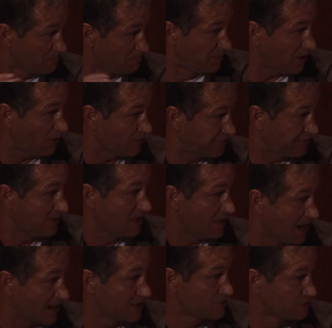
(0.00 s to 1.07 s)
Both
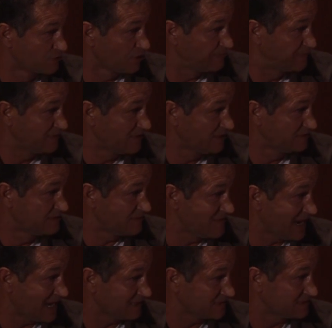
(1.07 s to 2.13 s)
are European
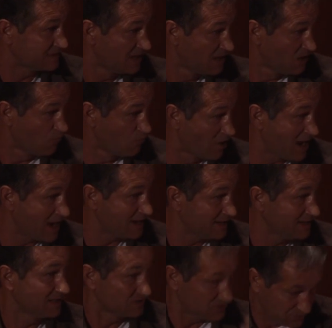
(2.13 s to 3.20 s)
demands. One
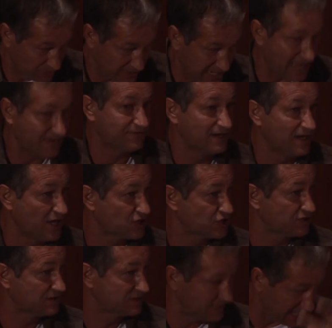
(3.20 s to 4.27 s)
is to have a
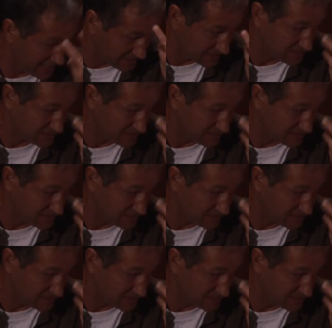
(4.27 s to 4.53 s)
nation state